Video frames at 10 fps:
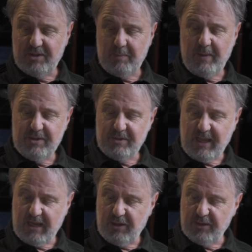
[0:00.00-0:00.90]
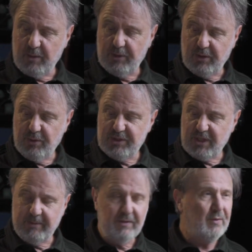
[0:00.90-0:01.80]
it depends on how long you want to cook
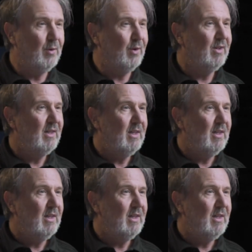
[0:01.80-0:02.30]
something for,